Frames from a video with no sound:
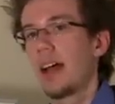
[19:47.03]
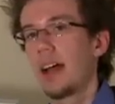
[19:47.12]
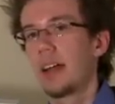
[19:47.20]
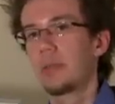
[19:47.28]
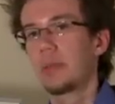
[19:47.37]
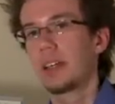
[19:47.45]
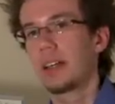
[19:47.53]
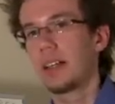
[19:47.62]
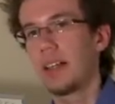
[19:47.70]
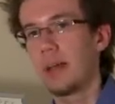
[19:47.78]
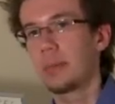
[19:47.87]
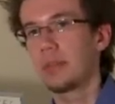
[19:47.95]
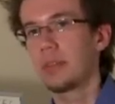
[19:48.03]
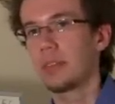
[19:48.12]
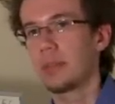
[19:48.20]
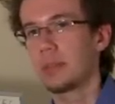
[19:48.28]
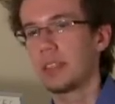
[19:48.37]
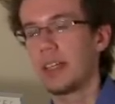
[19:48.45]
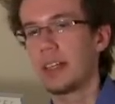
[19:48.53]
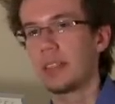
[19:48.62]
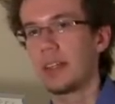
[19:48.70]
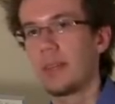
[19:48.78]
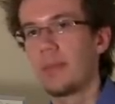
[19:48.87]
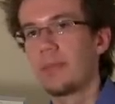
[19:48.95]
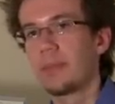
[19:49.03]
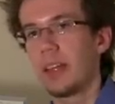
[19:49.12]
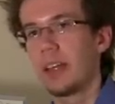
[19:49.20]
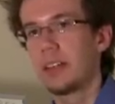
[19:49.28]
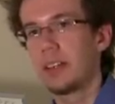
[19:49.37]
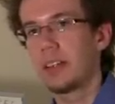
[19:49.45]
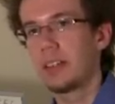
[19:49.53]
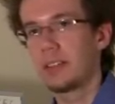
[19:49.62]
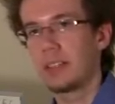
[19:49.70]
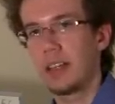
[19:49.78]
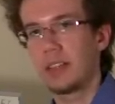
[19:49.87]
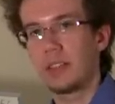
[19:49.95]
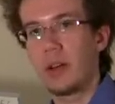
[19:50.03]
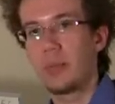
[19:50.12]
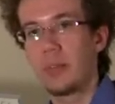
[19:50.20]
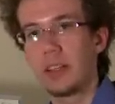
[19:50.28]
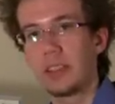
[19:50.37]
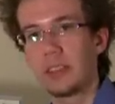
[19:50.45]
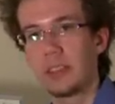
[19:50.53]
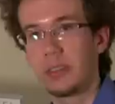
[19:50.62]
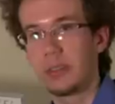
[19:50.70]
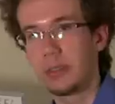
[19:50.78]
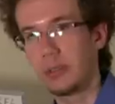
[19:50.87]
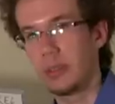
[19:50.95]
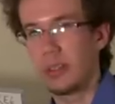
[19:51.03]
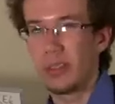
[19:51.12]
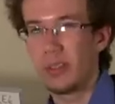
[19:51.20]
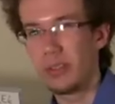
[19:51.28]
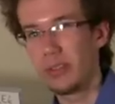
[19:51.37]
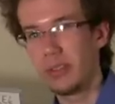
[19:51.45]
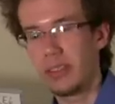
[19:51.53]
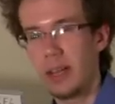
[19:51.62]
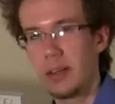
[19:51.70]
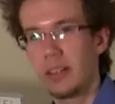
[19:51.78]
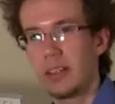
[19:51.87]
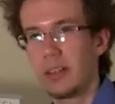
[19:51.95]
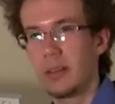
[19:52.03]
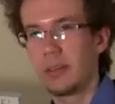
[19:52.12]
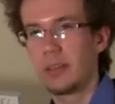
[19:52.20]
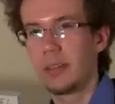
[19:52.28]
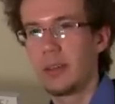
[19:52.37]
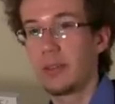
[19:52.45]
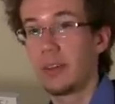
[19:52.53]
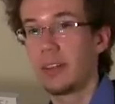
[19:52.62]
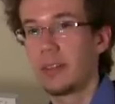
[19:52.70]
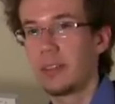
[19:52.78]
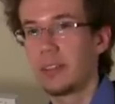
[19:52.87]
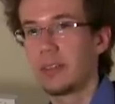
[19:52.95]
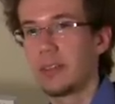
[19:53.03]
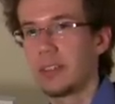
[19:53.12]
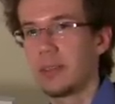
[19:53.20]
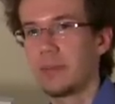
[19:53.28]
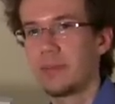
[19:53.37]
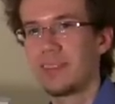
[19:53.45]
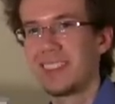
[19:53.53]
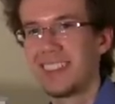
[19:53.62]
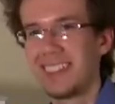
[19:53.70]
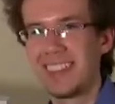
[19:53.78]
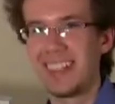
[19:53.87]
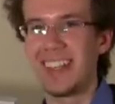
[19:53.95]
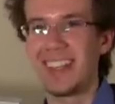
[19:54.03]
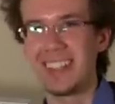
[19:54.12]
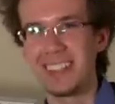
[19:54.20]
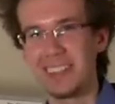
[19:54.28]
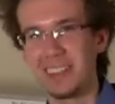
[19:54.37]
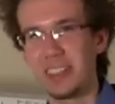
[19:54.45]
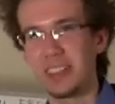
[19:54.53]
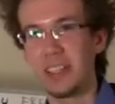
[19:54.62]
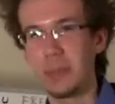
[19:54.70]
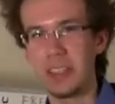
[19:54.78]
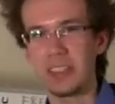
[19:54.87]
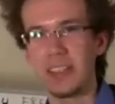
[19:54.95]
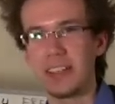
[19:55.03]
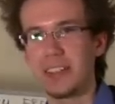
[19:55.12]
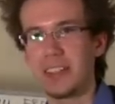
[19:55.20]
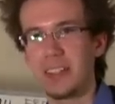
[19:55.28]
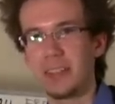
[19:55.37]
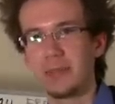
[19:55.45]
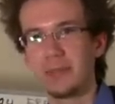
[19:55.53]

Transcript: And we can clap through them together. And you can use that as homework to sort of get your groove on with the rhythm. Okay, so just give me a second here.